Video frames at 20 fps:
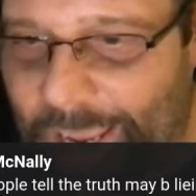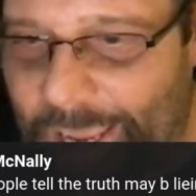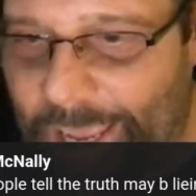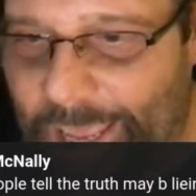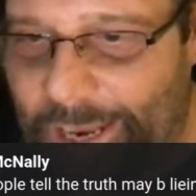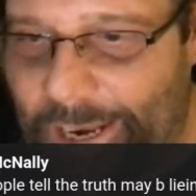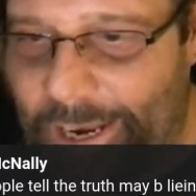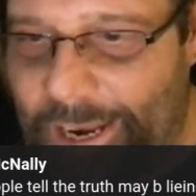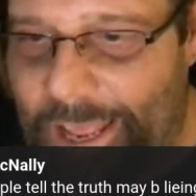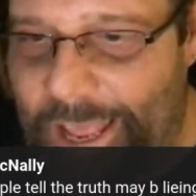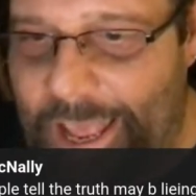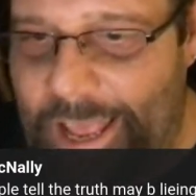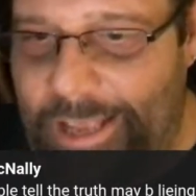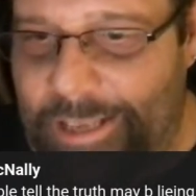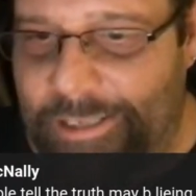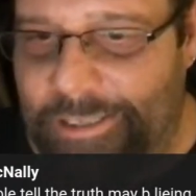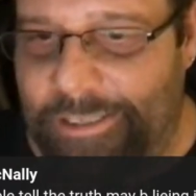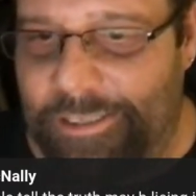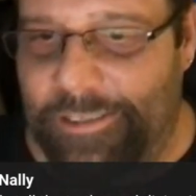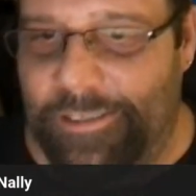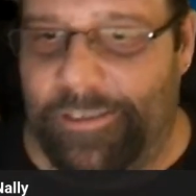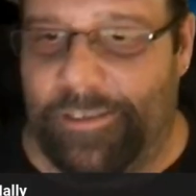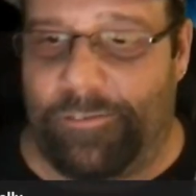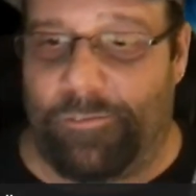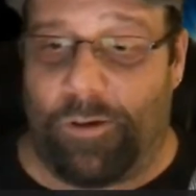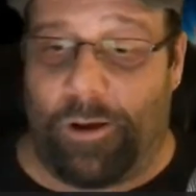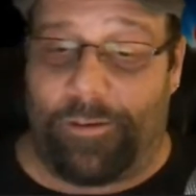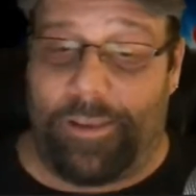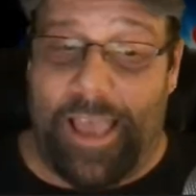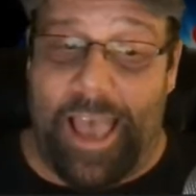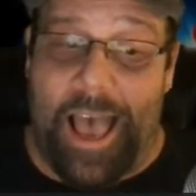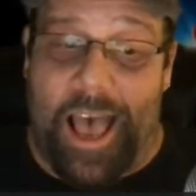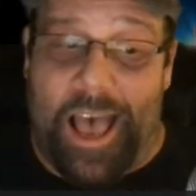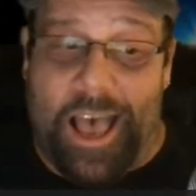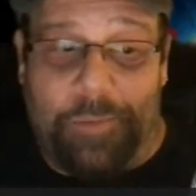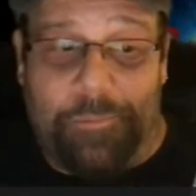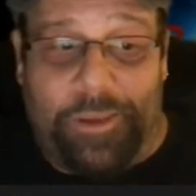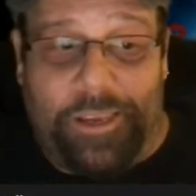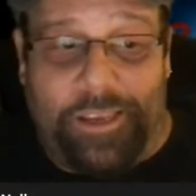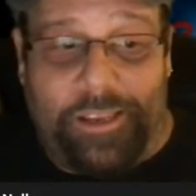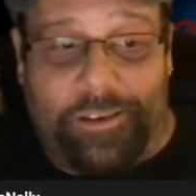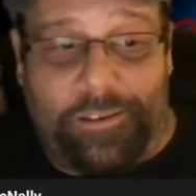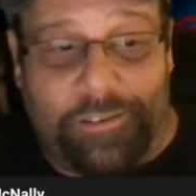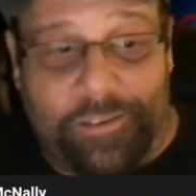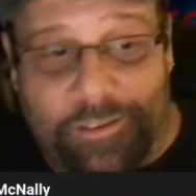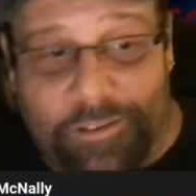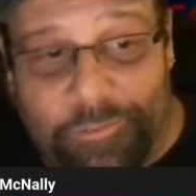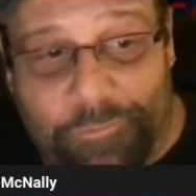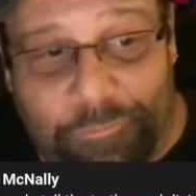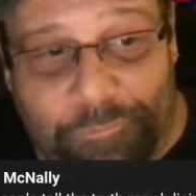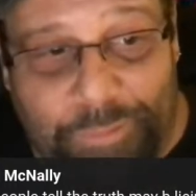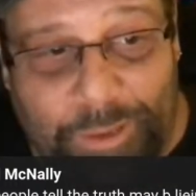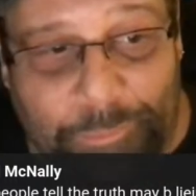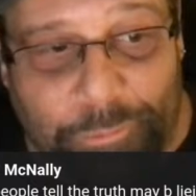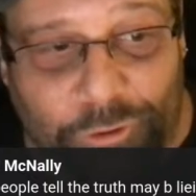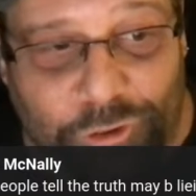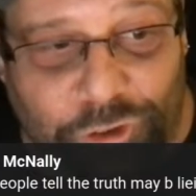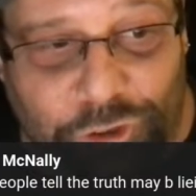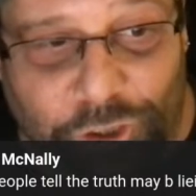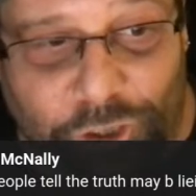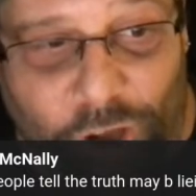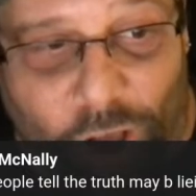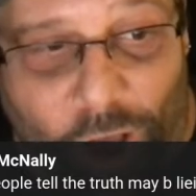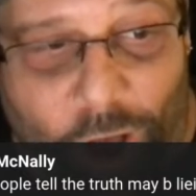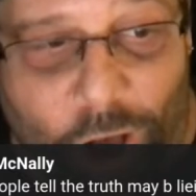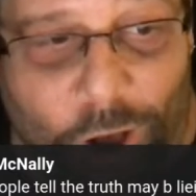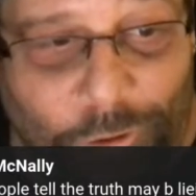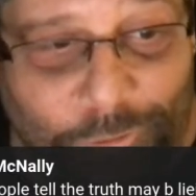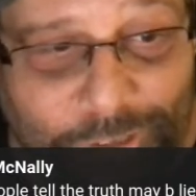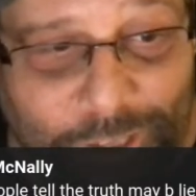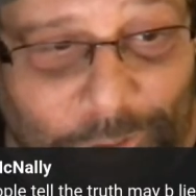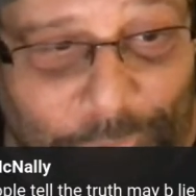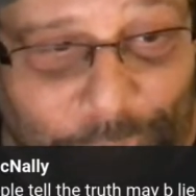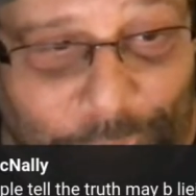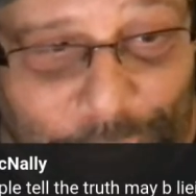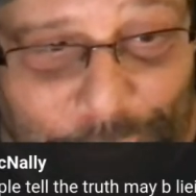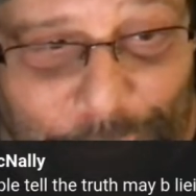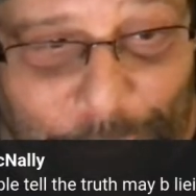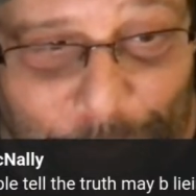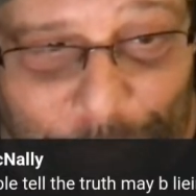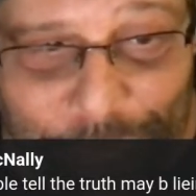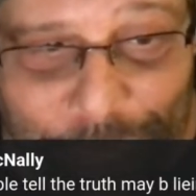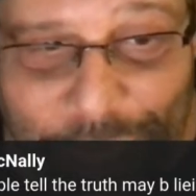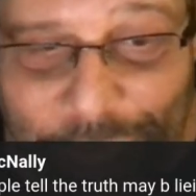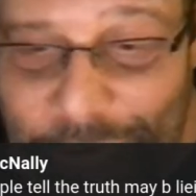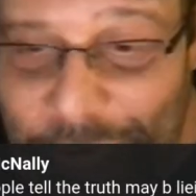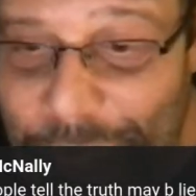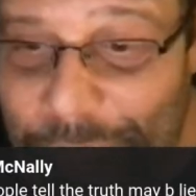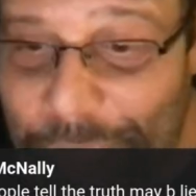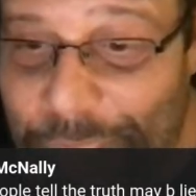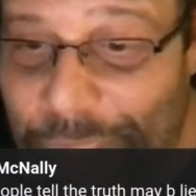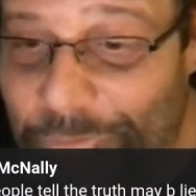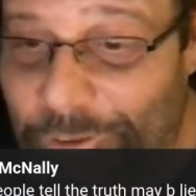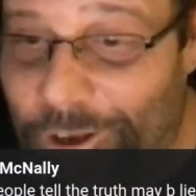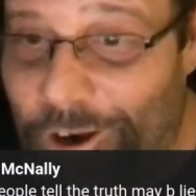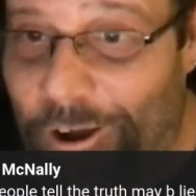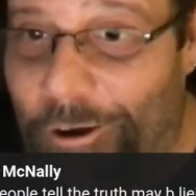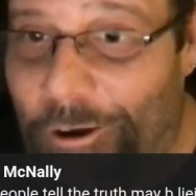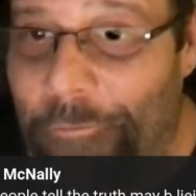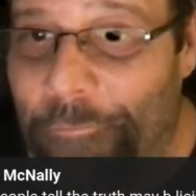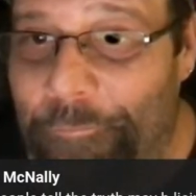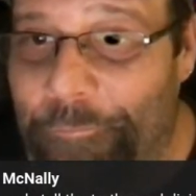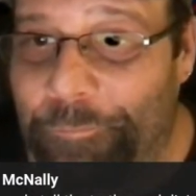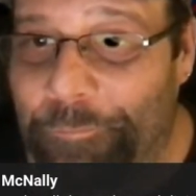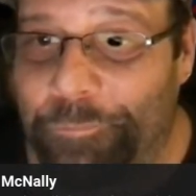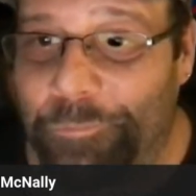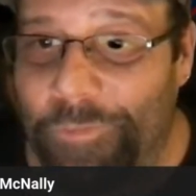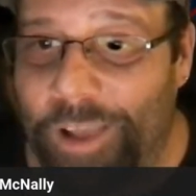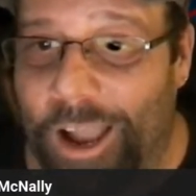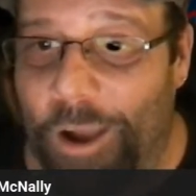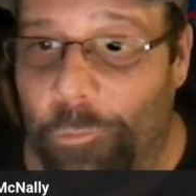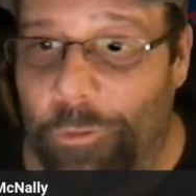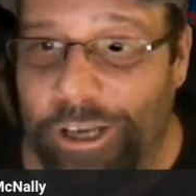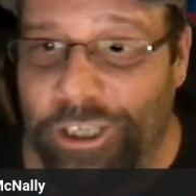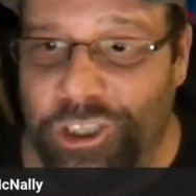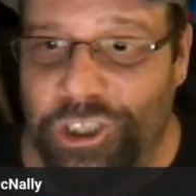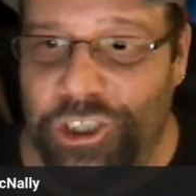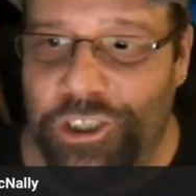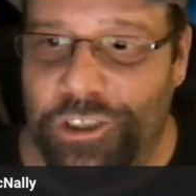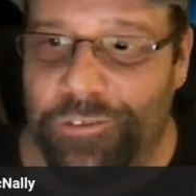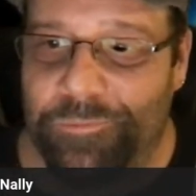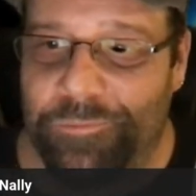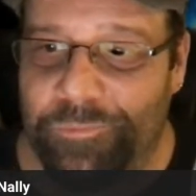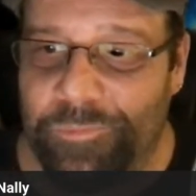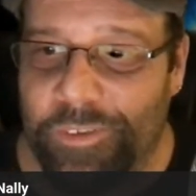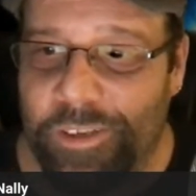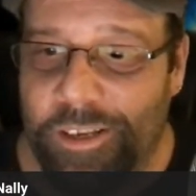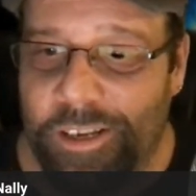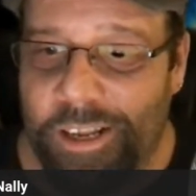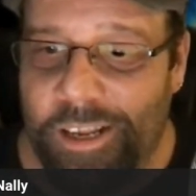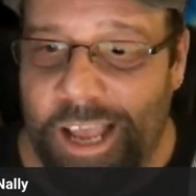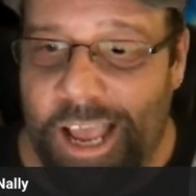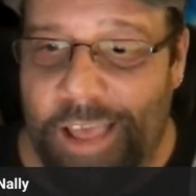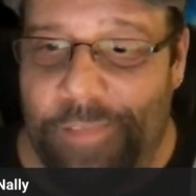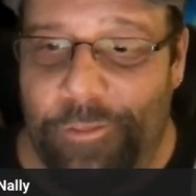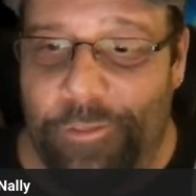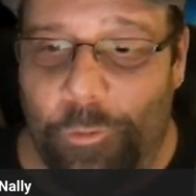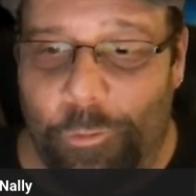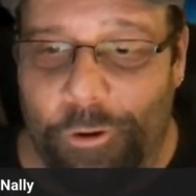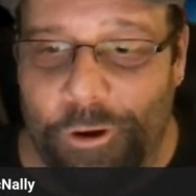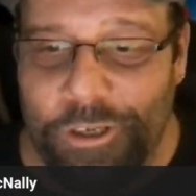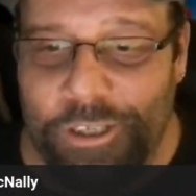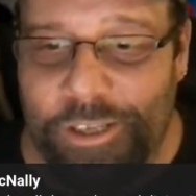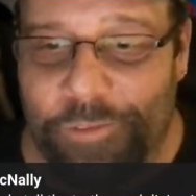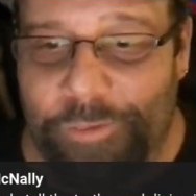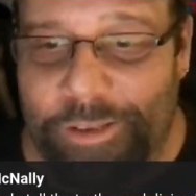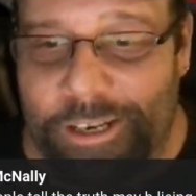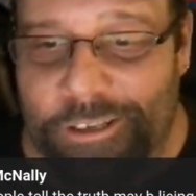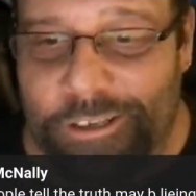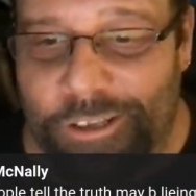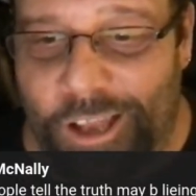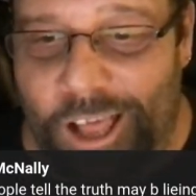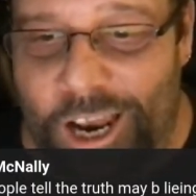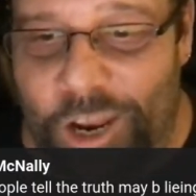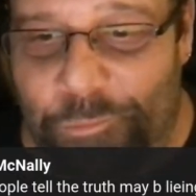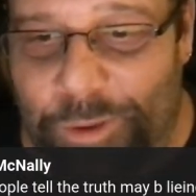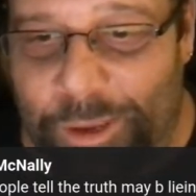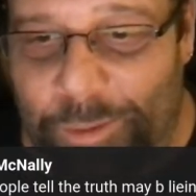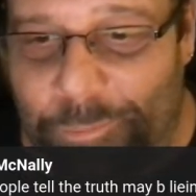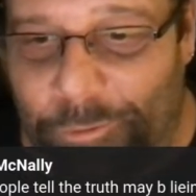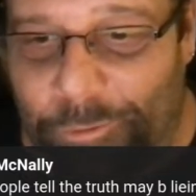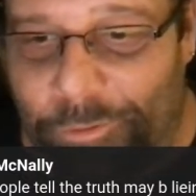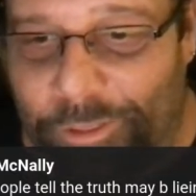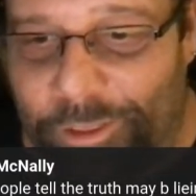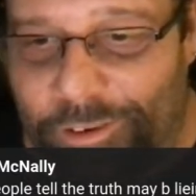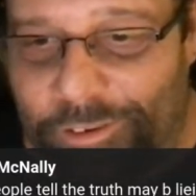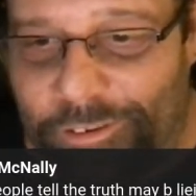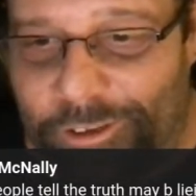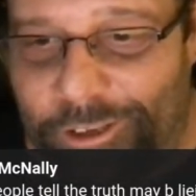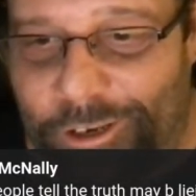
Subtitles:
and as well. Yeah, I mean, people should all tell the truth. You know, I wish. And the worst of it is a lot of people that,